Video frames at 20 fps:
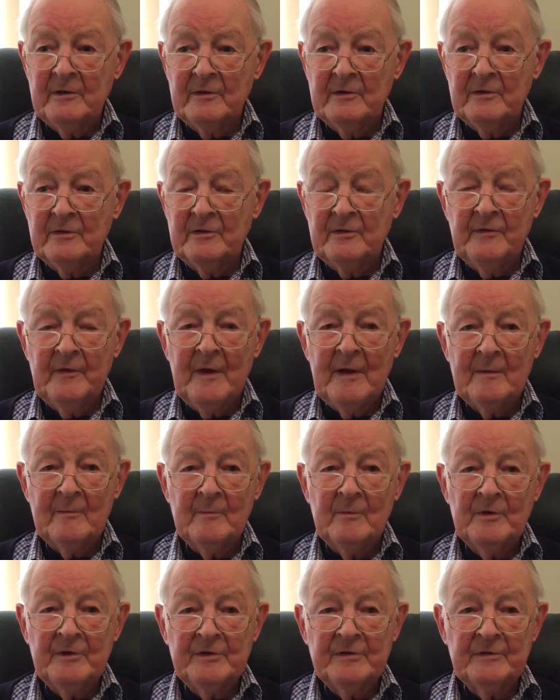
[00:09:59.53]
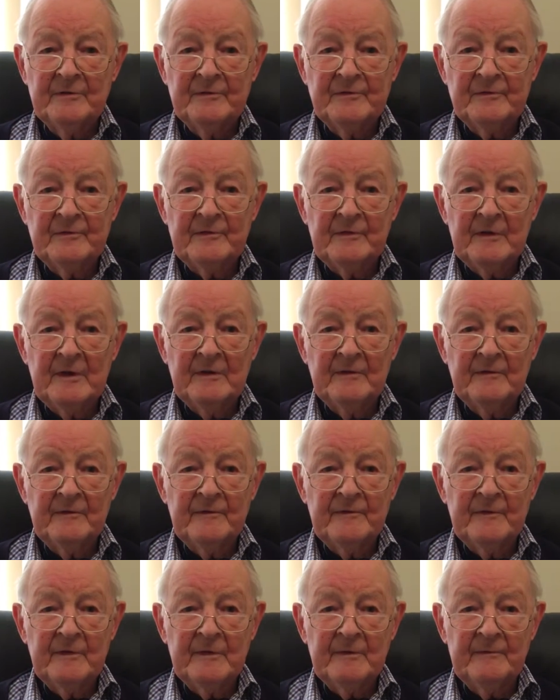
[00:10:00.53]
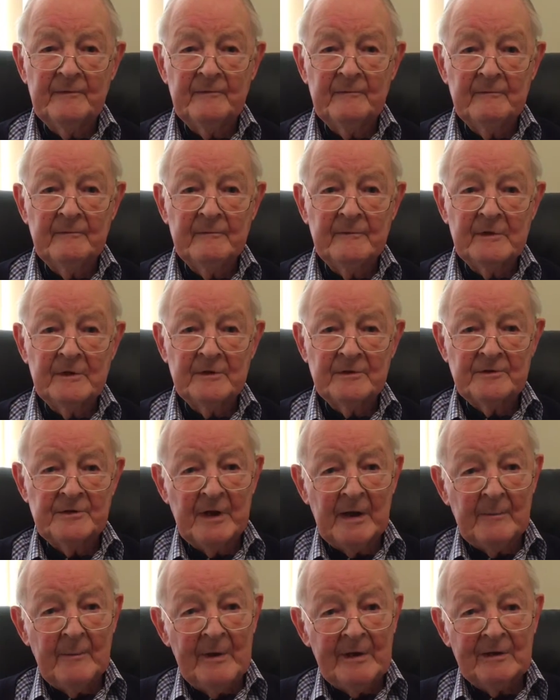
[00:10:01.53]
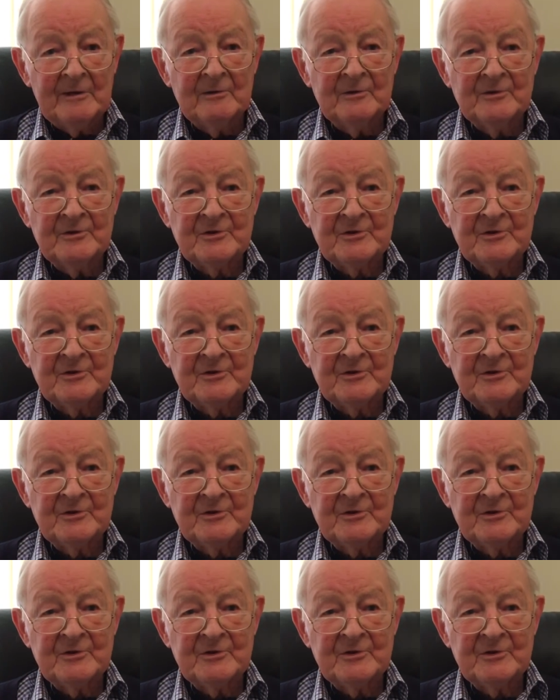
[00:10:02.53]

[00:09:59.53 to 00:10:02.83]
the development of segmental